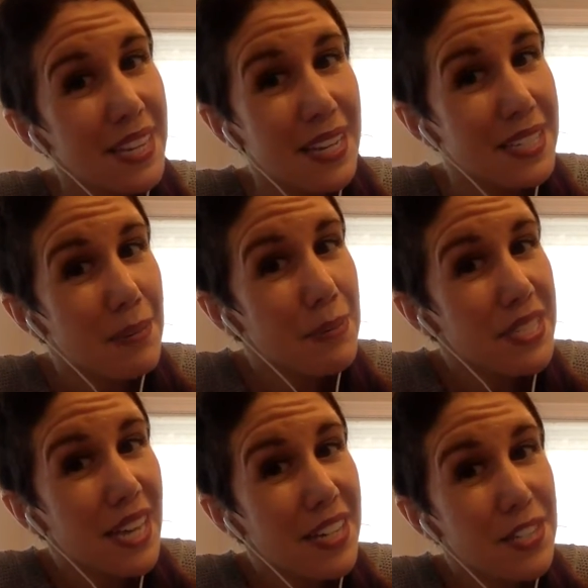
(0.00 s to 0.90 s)

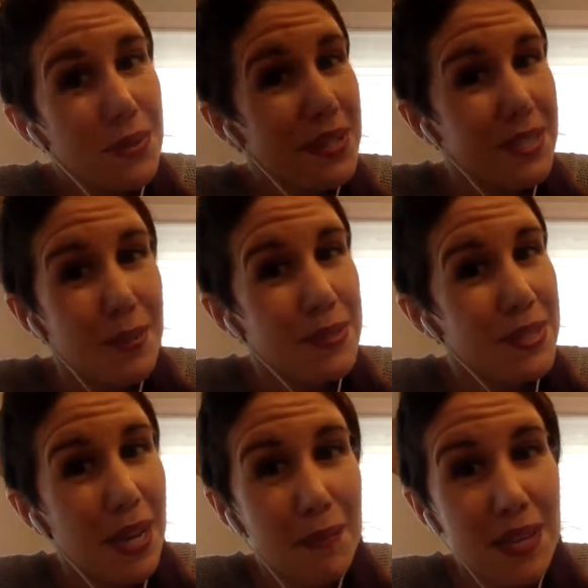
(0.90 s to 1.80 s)
someone's got to do it.
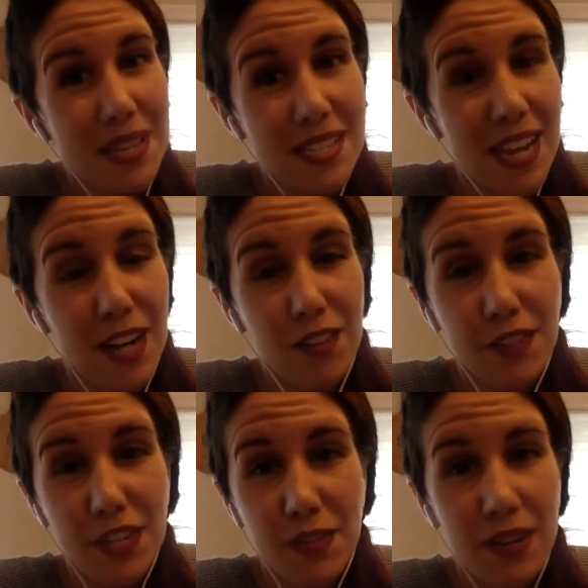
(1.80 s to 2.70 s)
Someone's got to make the
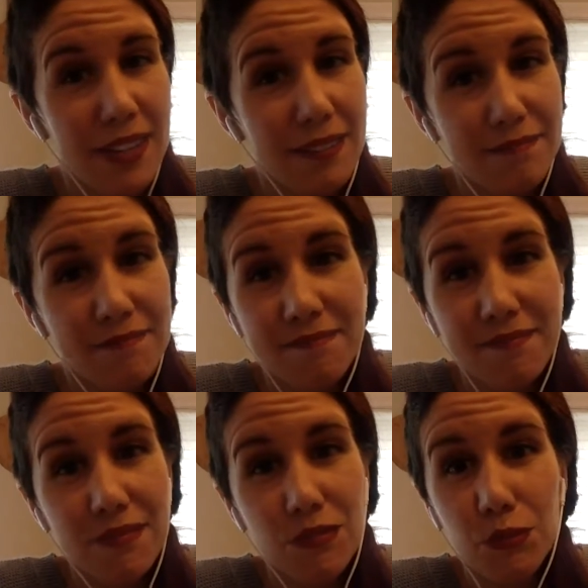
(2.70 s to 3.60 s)
sacrifice, right?
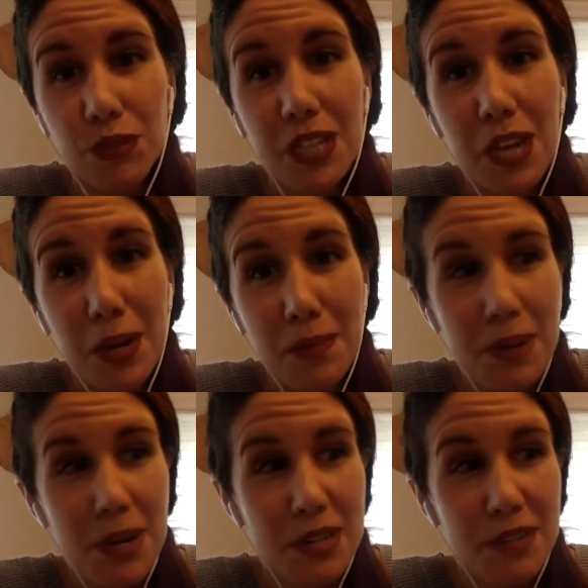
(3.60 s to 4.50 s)
Real hard
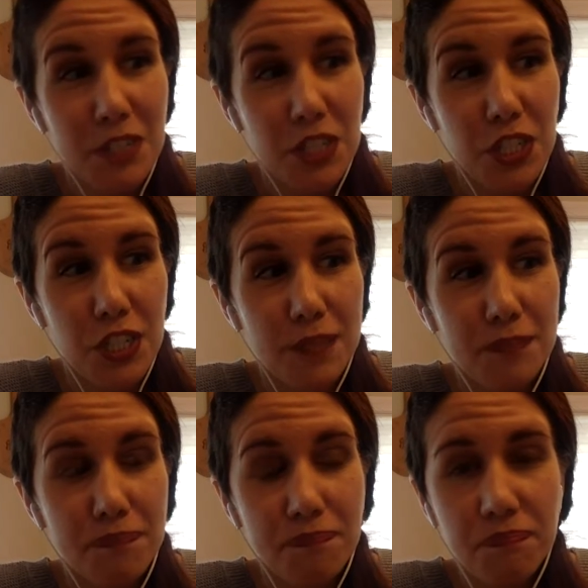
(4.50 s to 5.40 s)
part for sure.
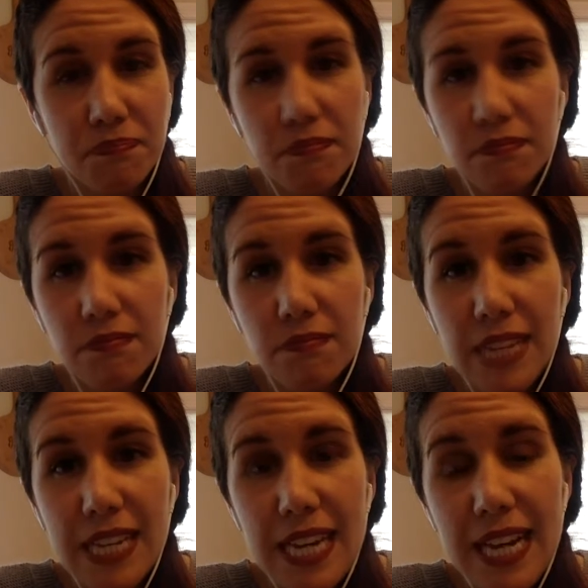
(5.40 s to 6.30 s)

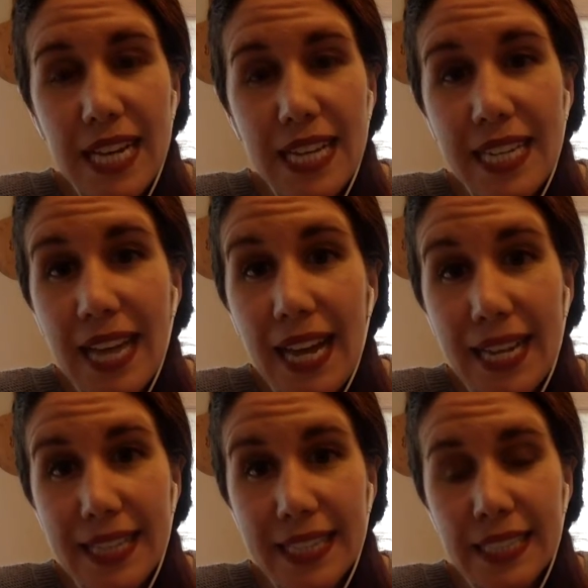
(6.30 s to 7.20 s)

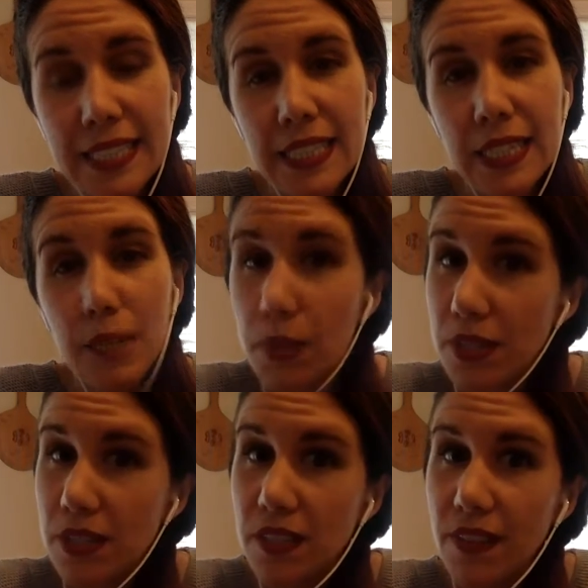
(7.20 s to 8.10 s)
9.
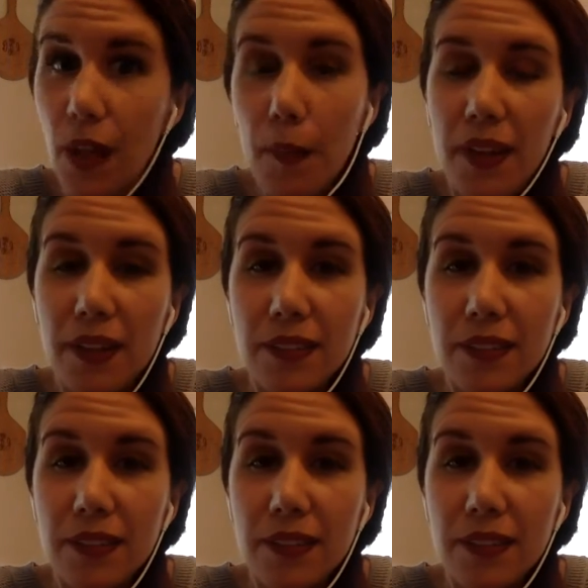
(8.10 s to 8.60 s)
Personal development.